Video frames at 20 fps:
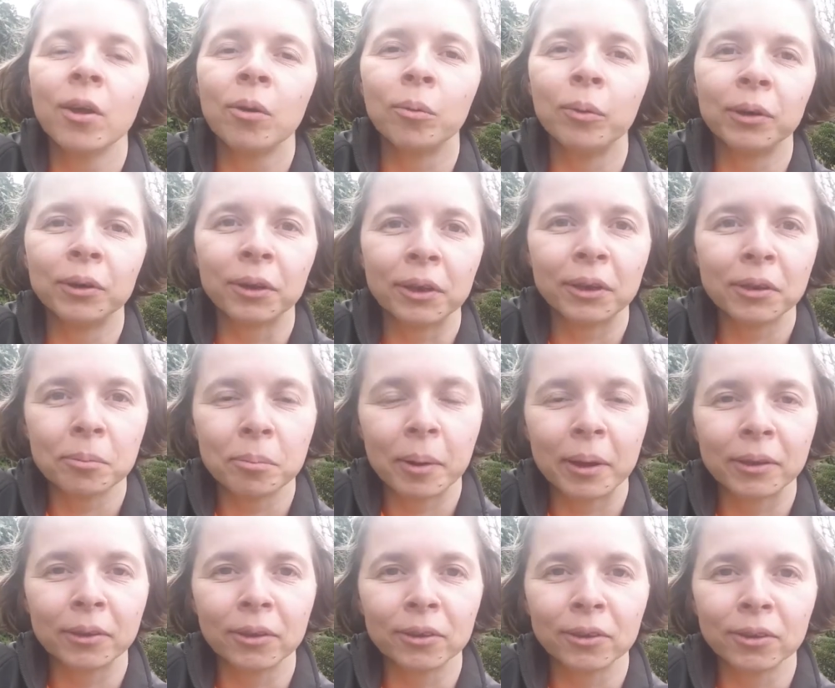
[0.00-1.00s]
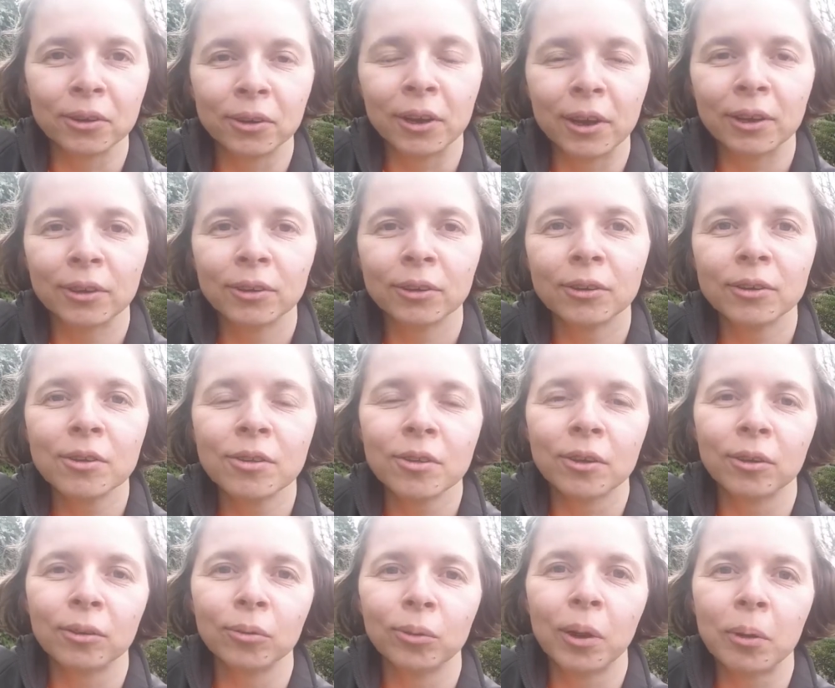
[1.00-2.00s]
We're independent creators
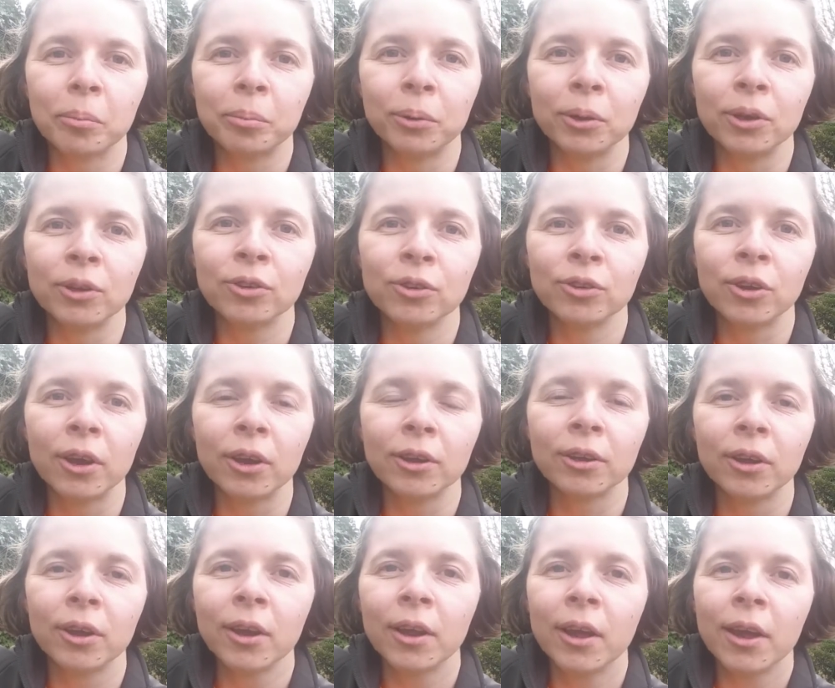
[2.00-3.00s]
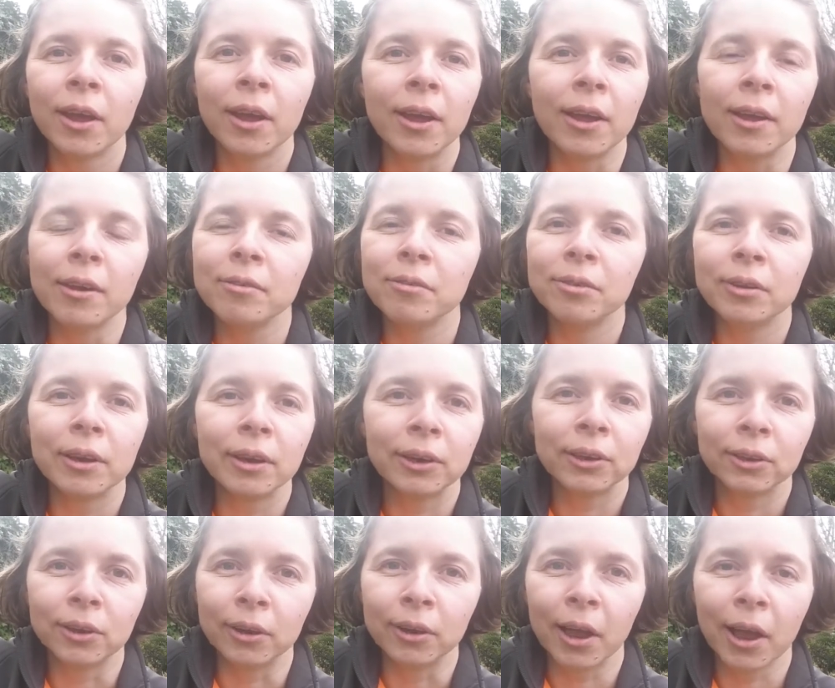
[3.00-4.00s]
and we appreciate every
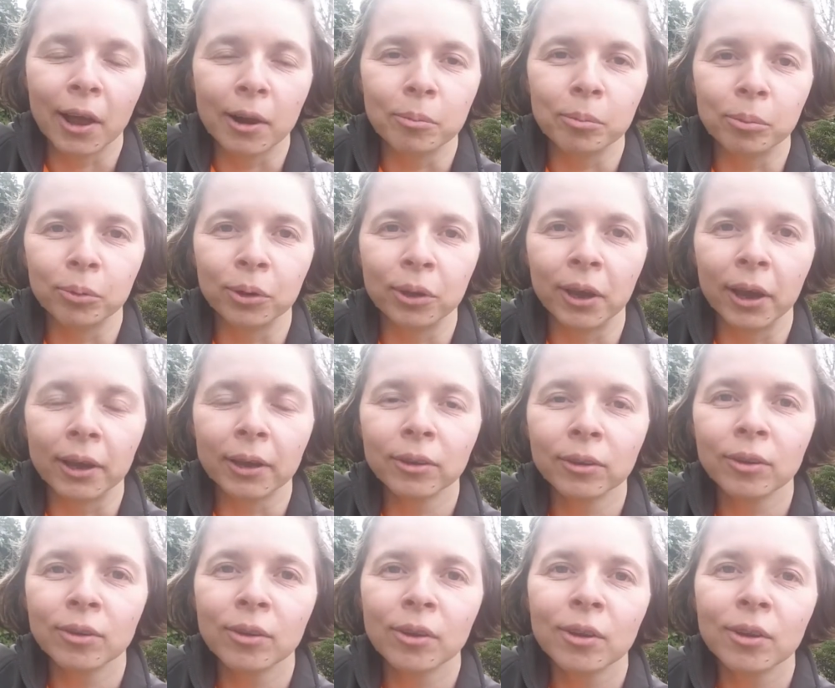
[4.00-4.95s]
little help we get,